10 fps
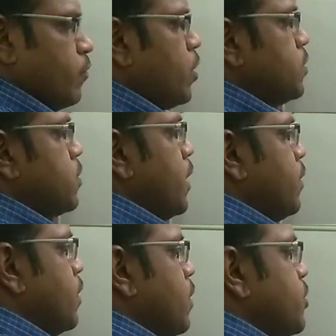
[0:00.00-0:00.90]
What is
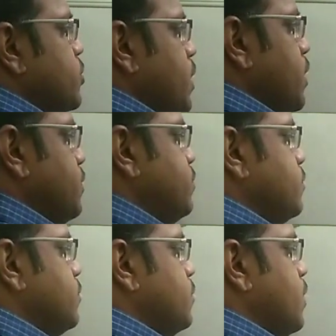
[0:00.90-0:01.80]
line
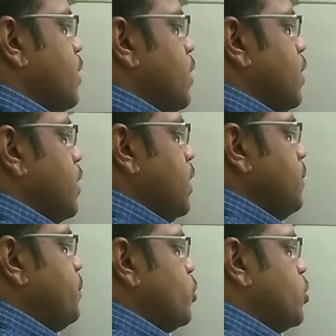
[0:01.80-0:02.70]
regulation?
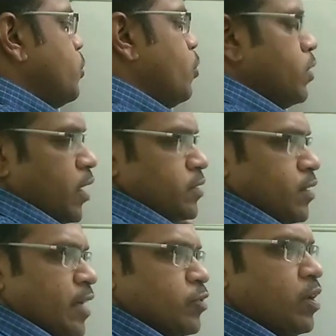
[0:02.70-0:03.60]
Input
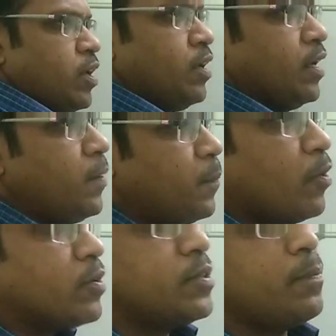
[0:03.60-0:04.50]
voltage. Actually any
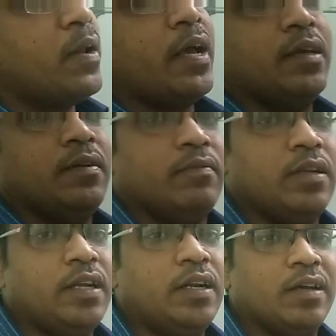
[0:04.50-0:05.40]
power supply
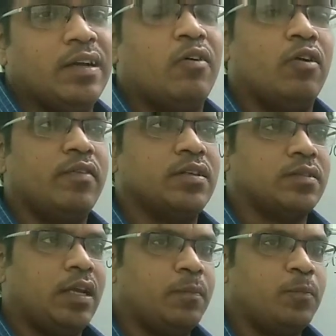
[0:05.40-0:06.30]
we need
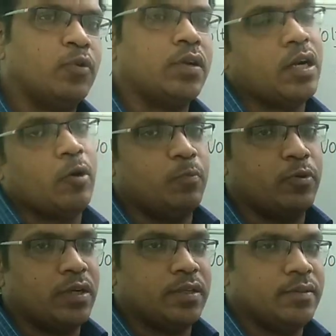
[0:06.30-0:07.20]
always input and
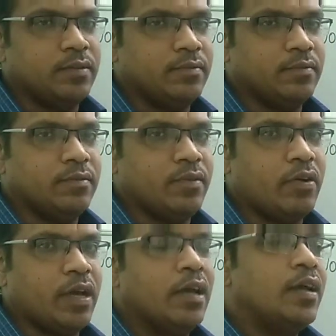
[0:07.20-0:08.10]
output.
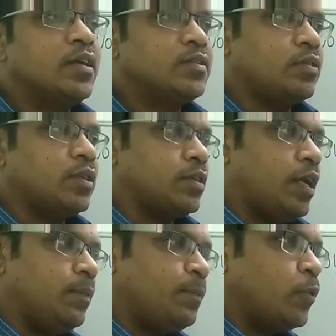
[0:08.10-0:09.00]
Okay, so
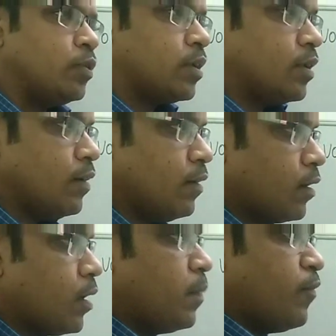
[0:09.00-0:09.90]
this input
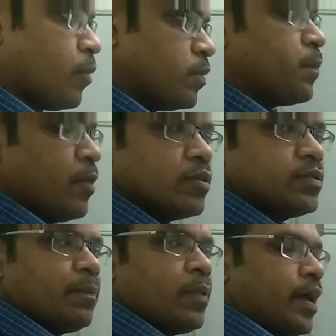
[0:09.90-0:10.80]
coming from the power
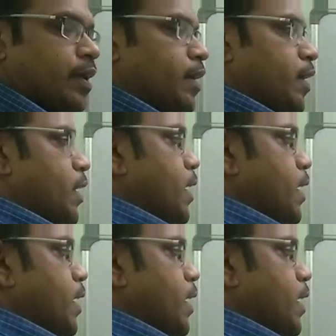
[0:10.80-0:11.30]
supply,